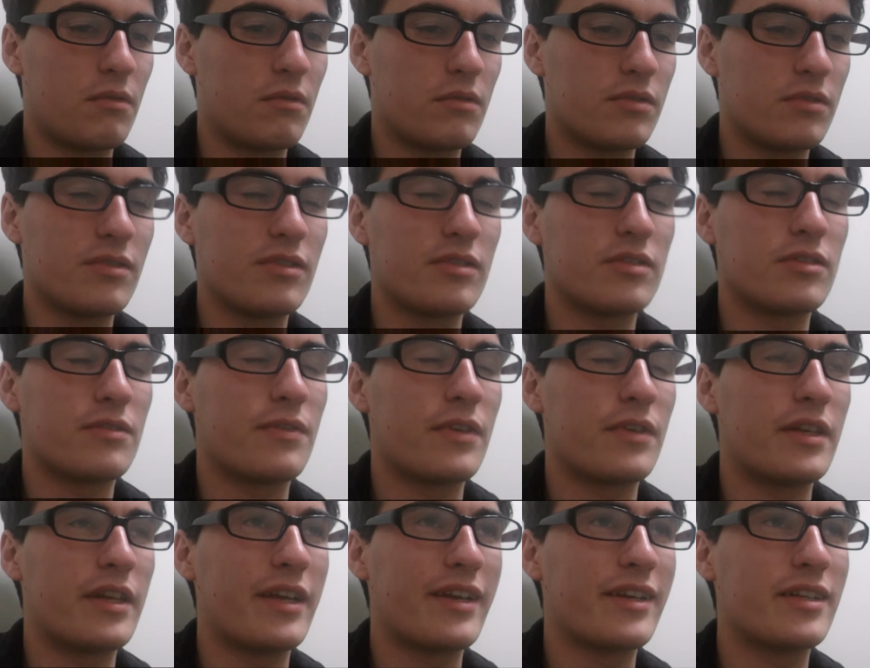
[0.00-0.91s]
so this is a
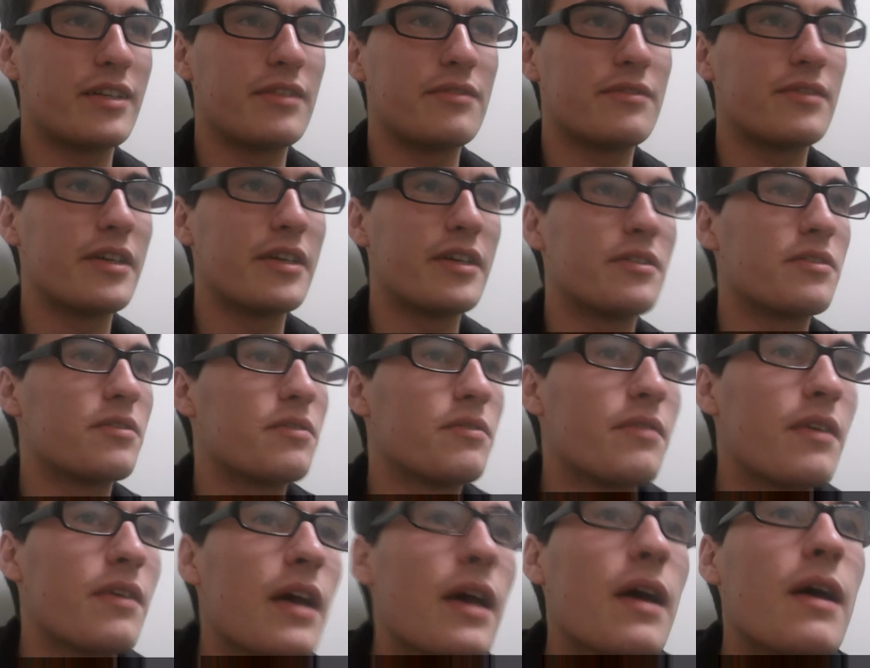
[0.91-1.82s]
fun negative day so
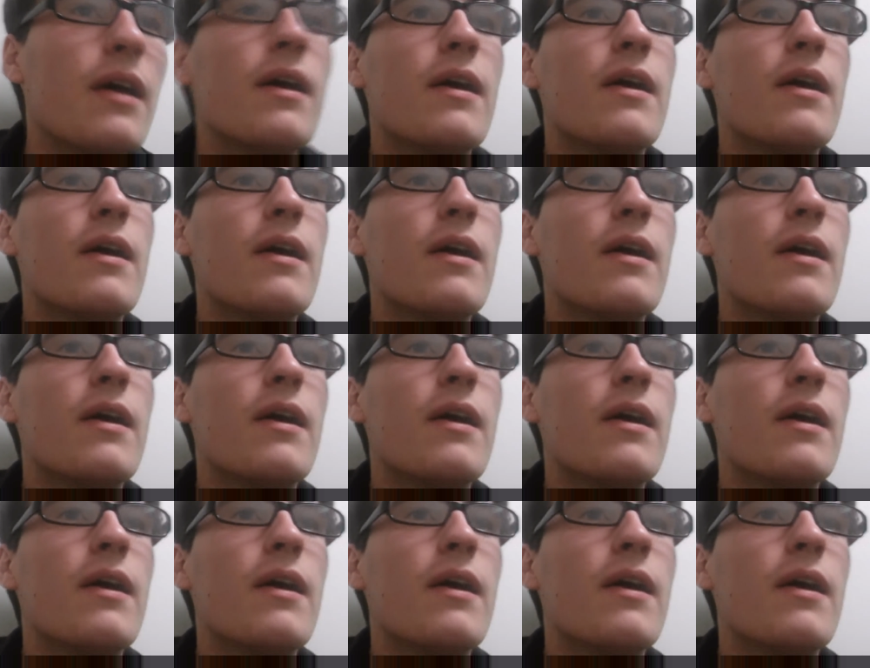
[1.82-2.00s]
far.